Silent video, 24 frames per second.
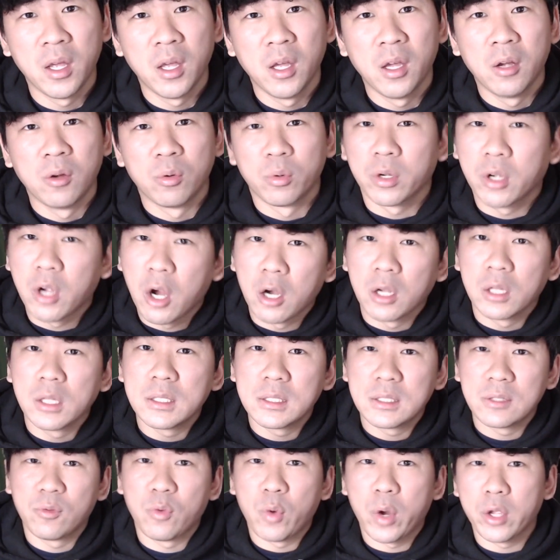
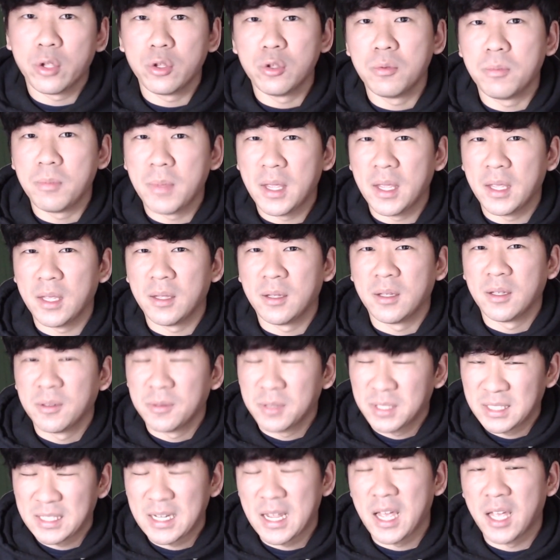Regardless of where you may
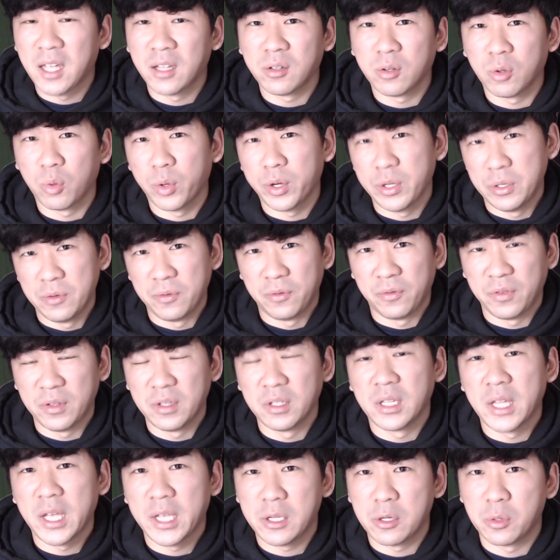stand or where you
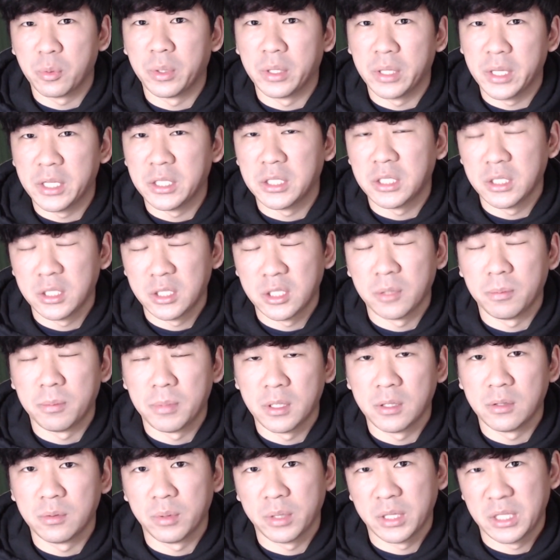feel like your relationship
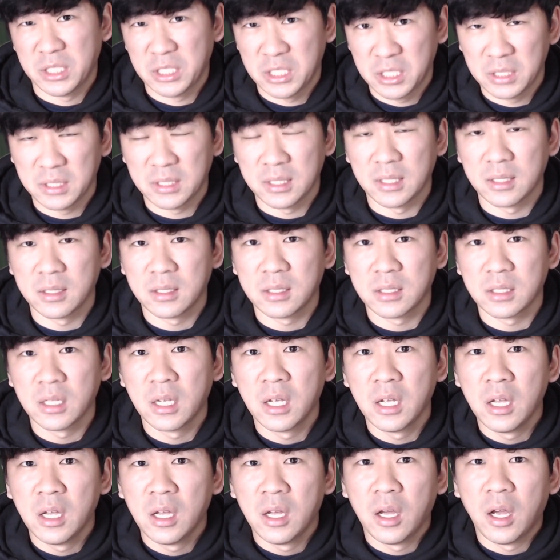is with Jesus,
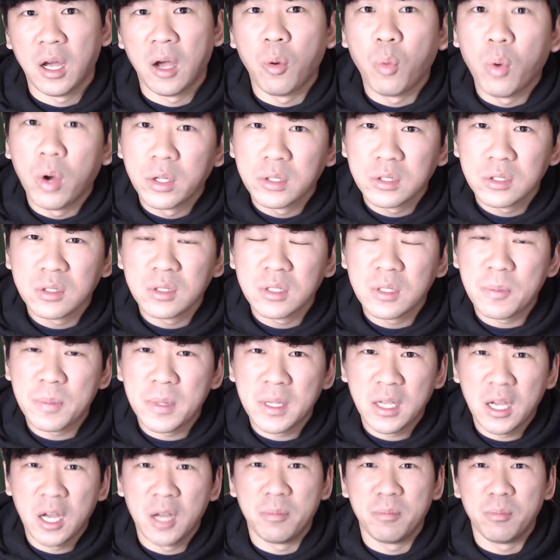I want you to
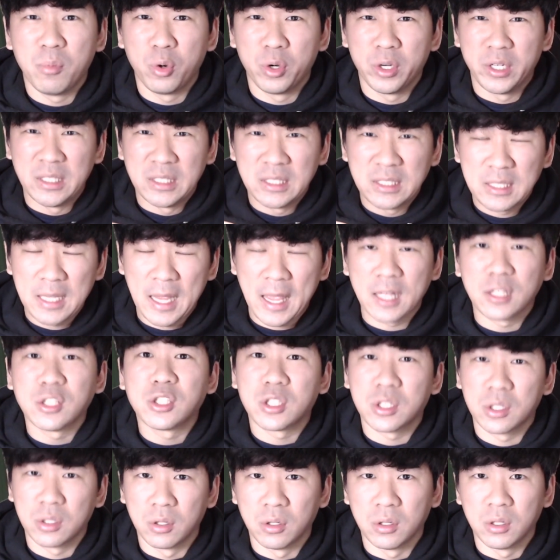become more
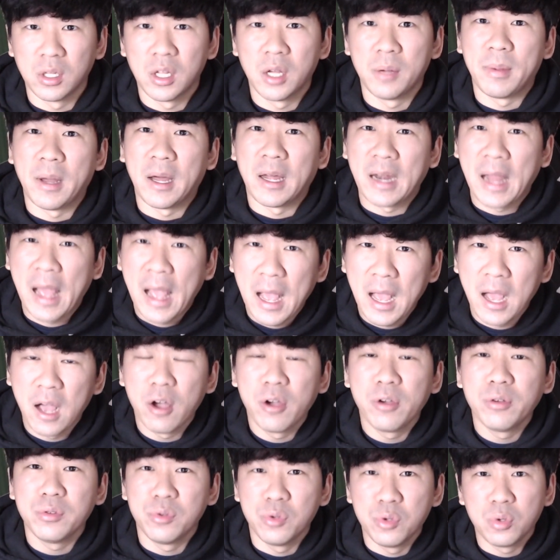intentional about
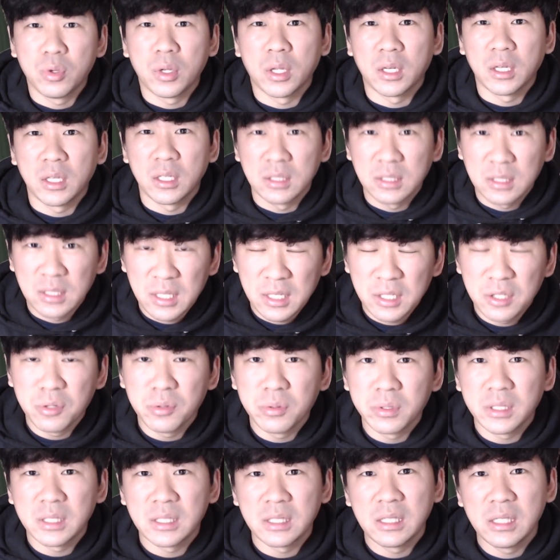how you can
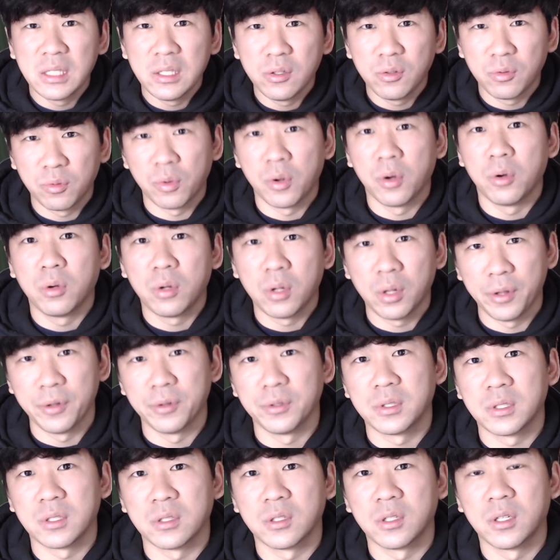continuously grow
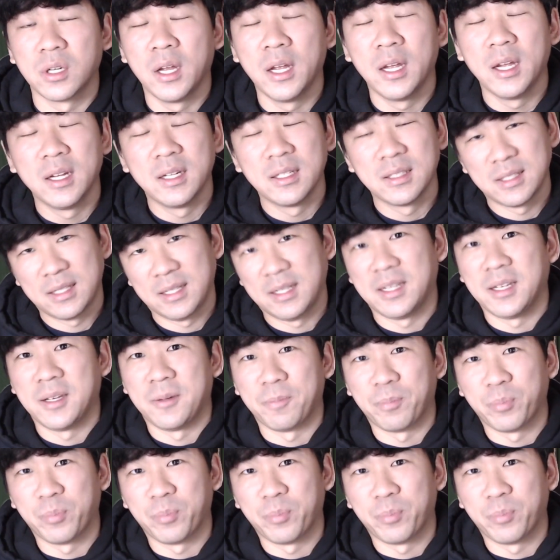closer to Him.